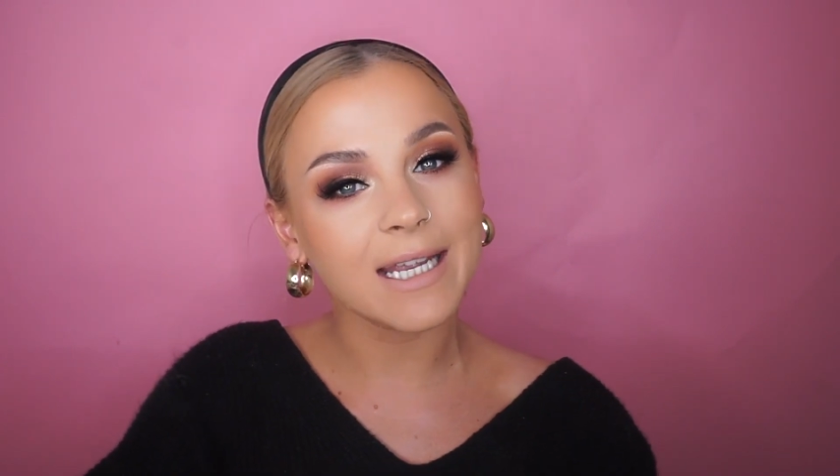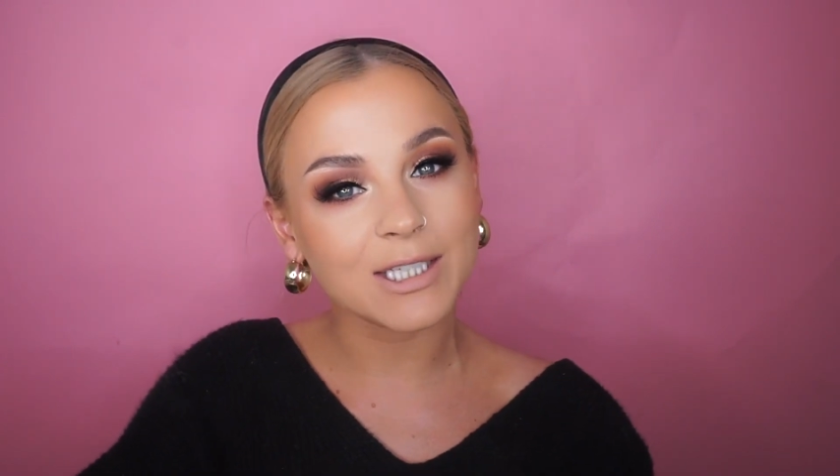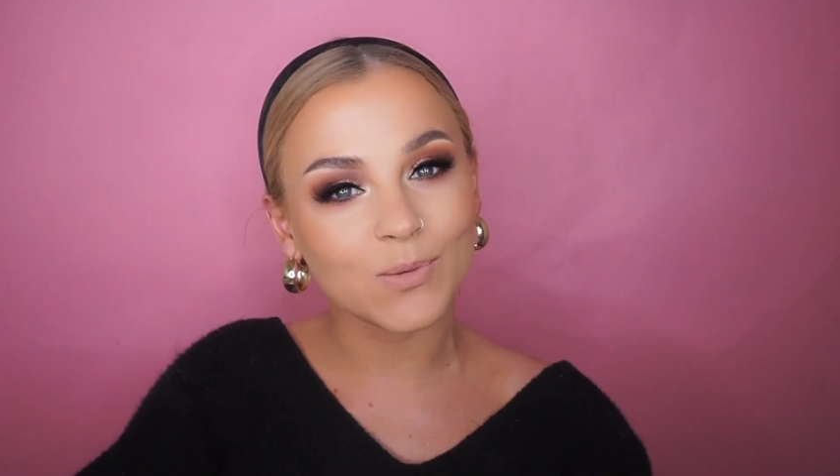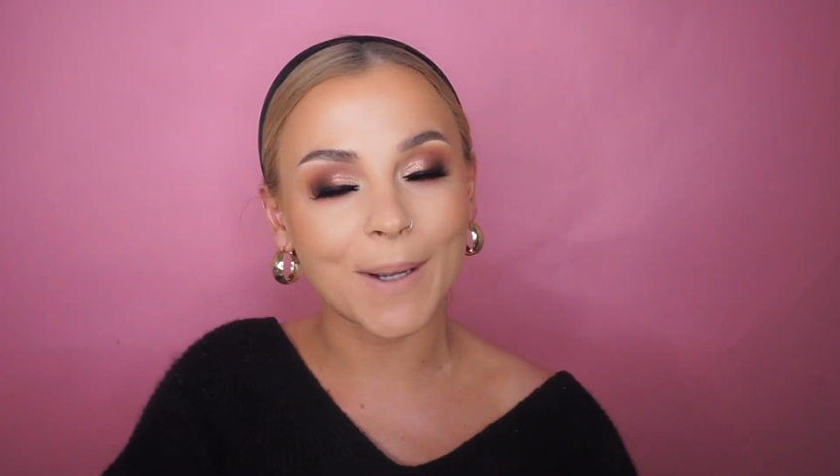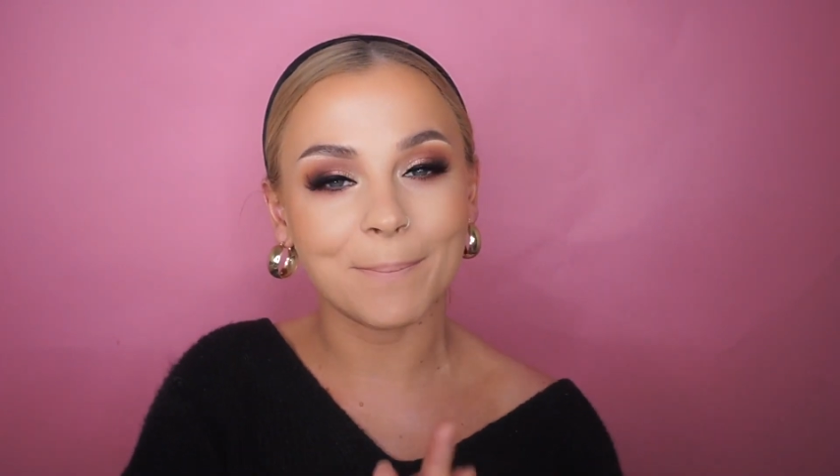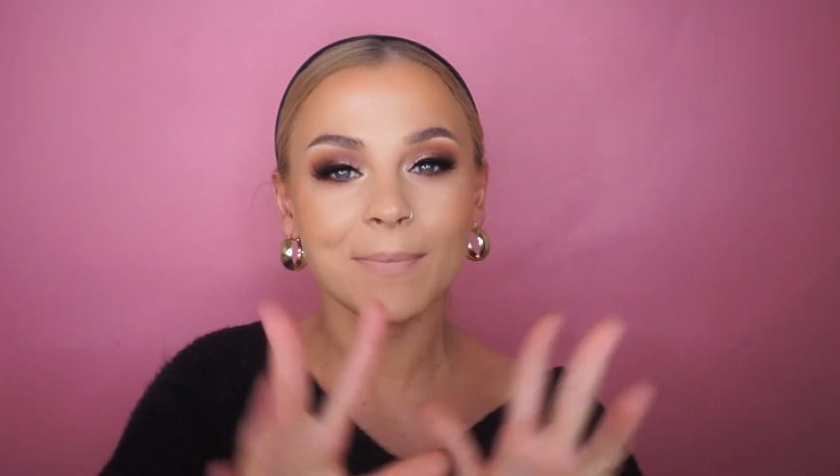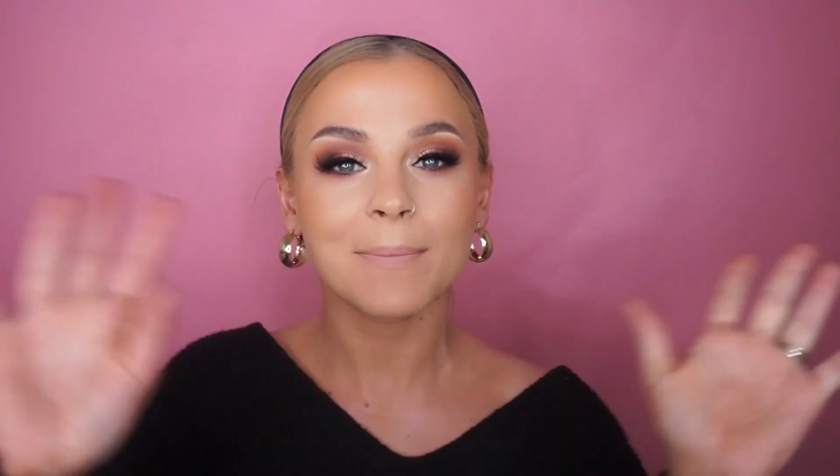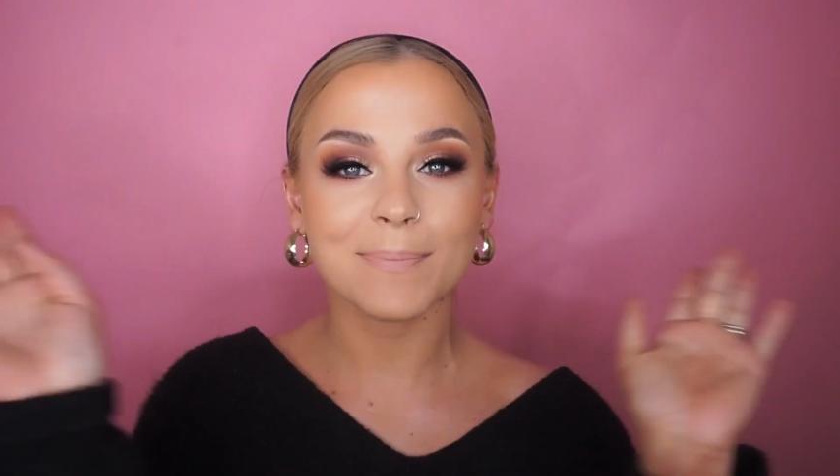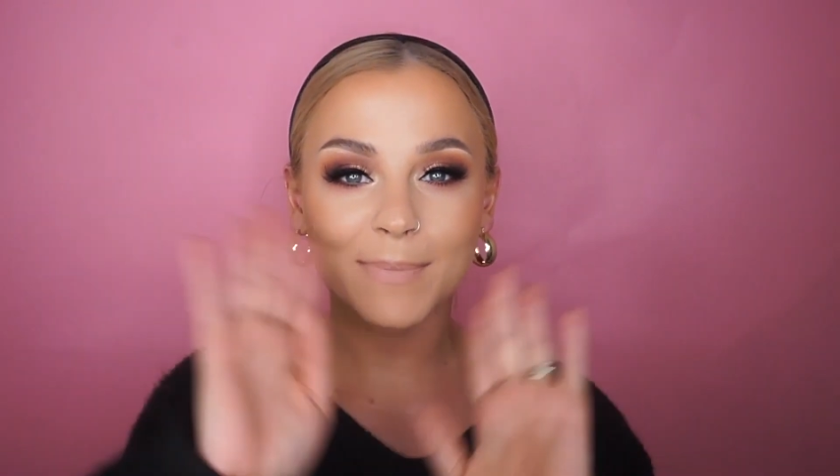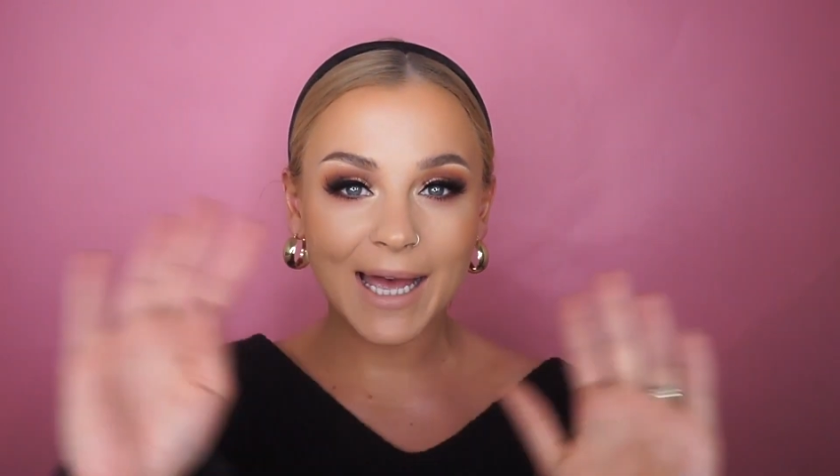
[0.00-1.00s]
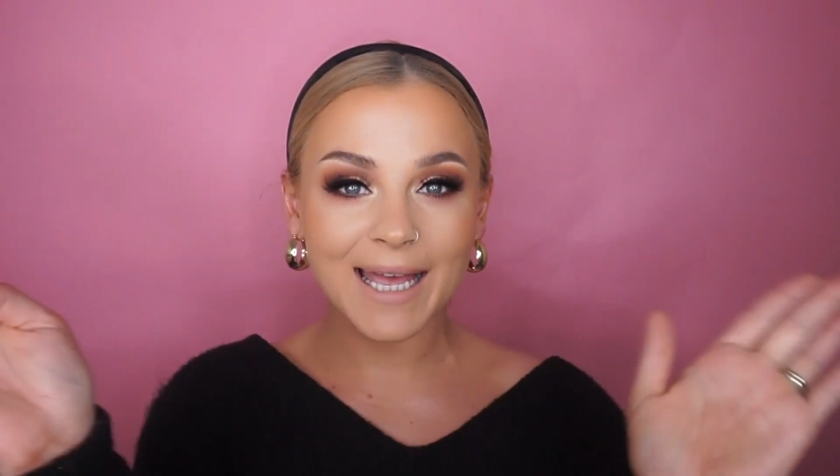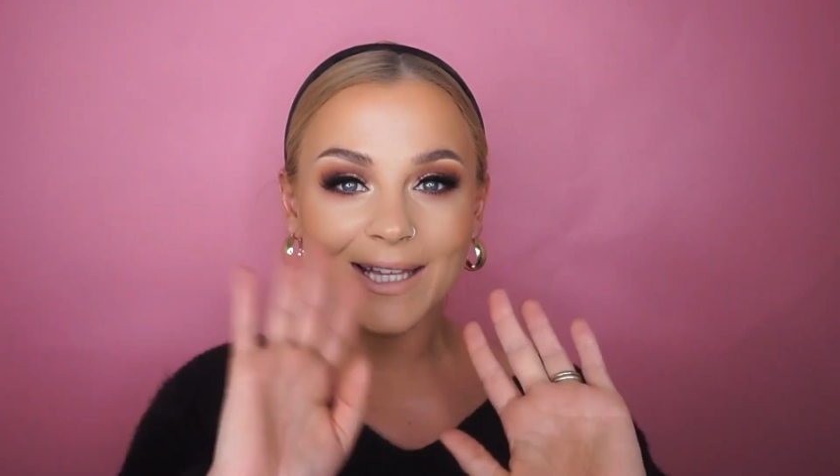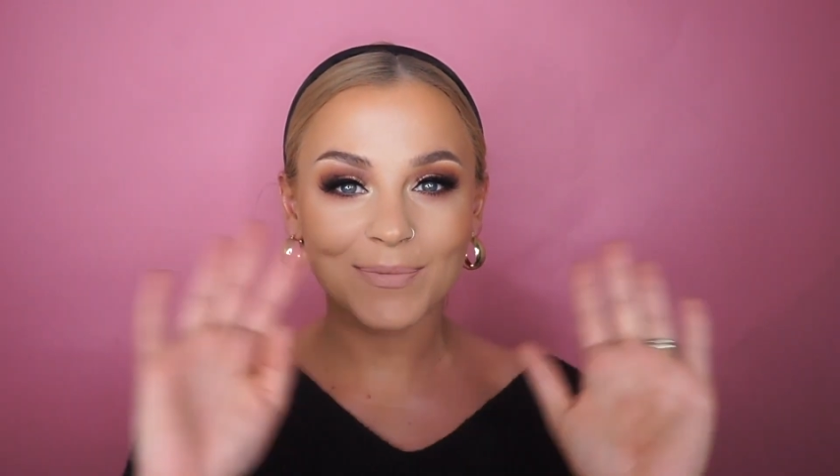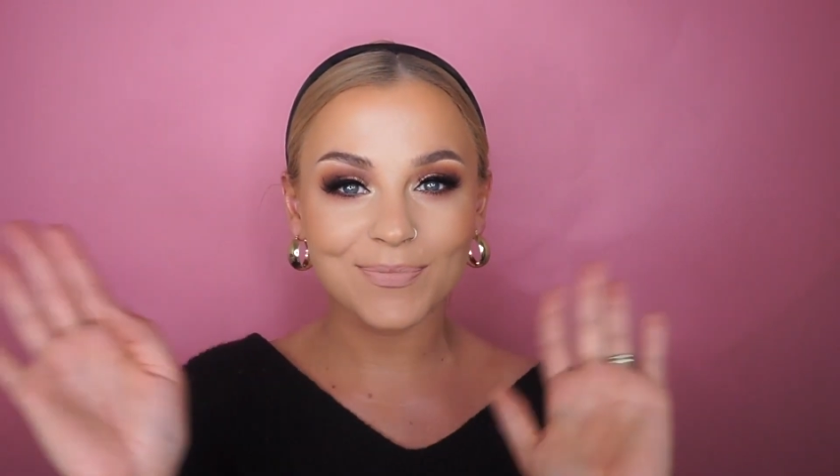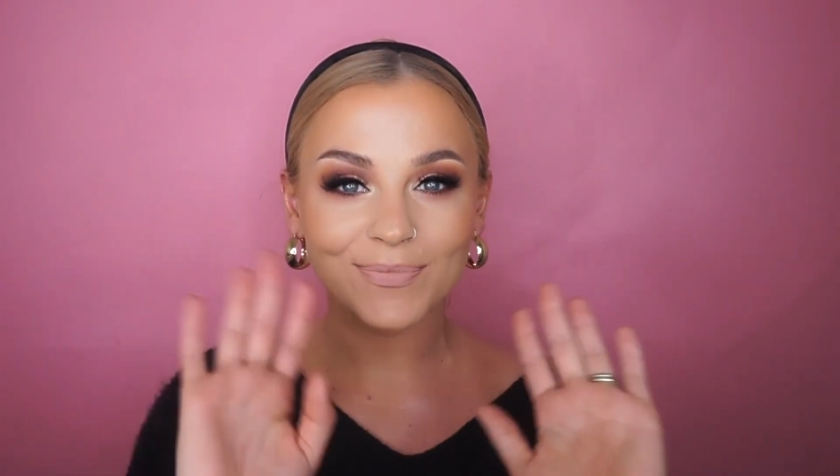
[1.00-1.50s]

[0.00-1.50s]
next one. Bye!